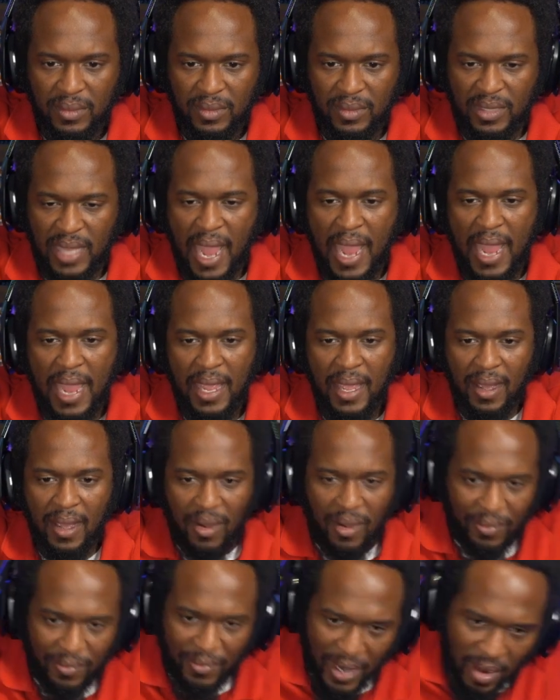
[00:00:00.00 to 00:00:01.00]

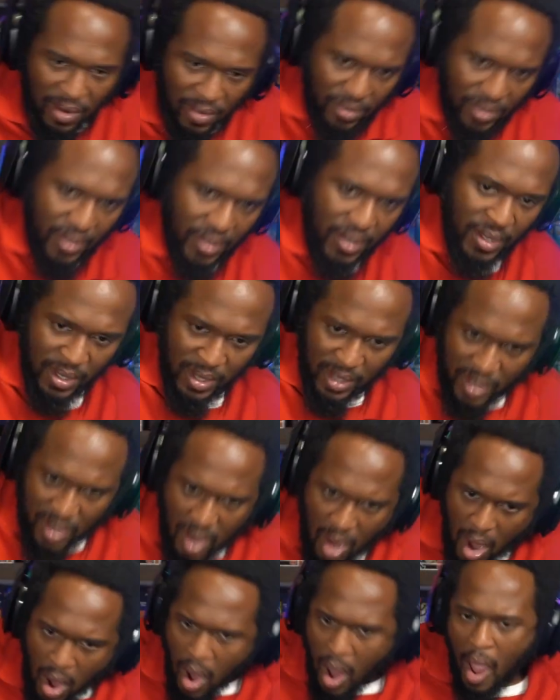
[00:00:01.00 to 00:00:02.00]
Damn, yo.
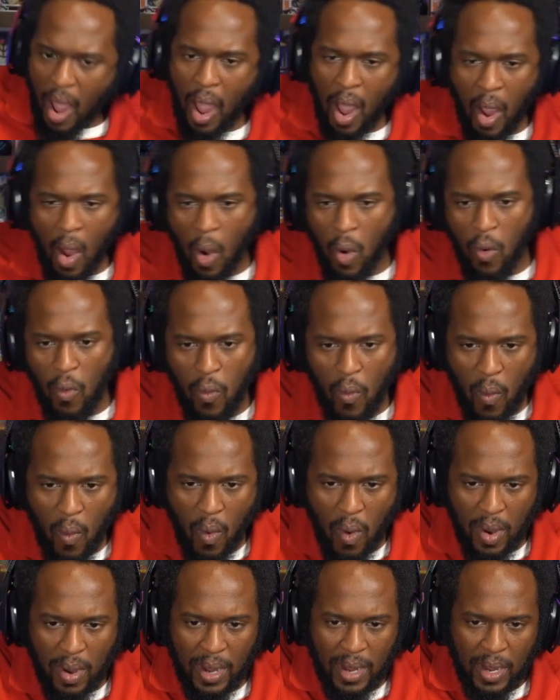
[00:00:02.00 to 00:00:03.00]
Oh,
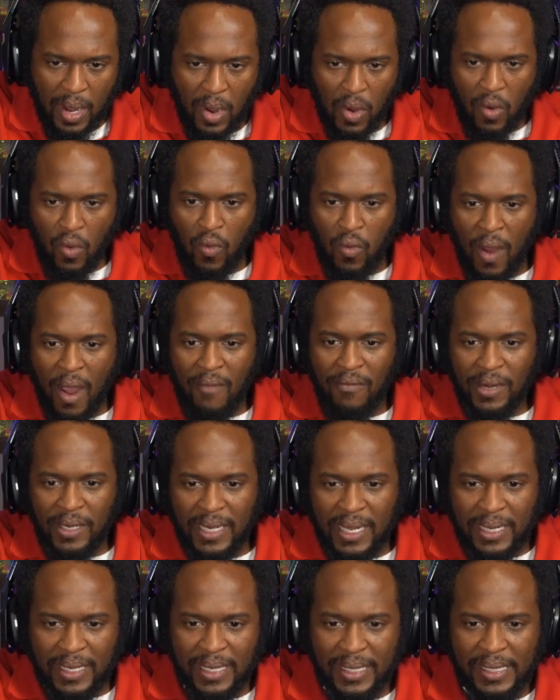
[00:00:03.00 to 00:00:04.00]
whoever
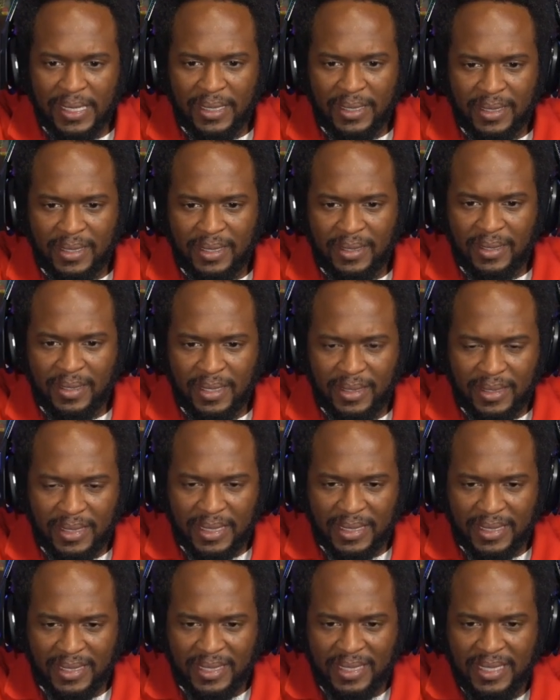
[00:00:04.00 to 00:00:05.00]
did the
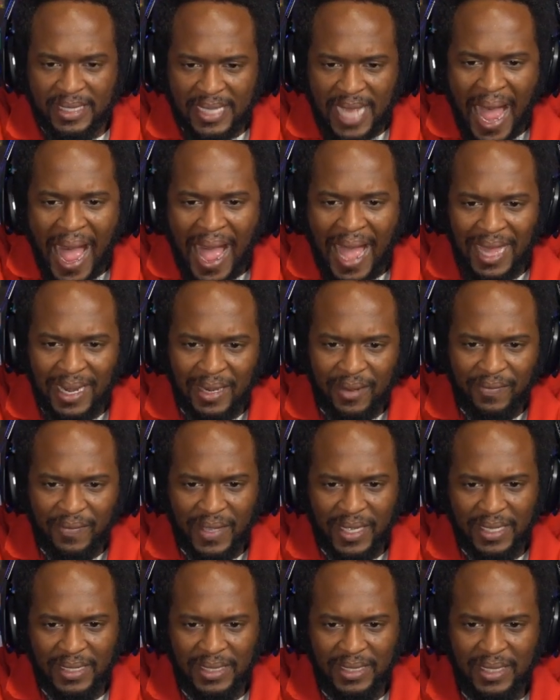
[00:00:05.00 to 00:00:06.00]
design of
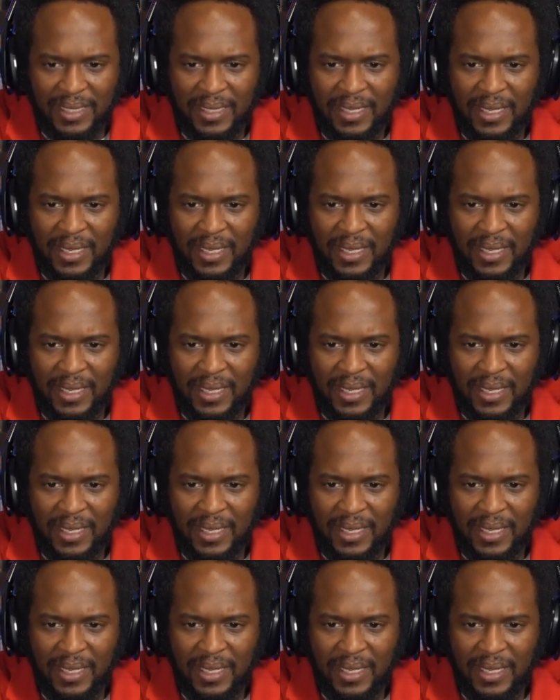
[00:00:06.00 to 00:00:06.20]
this.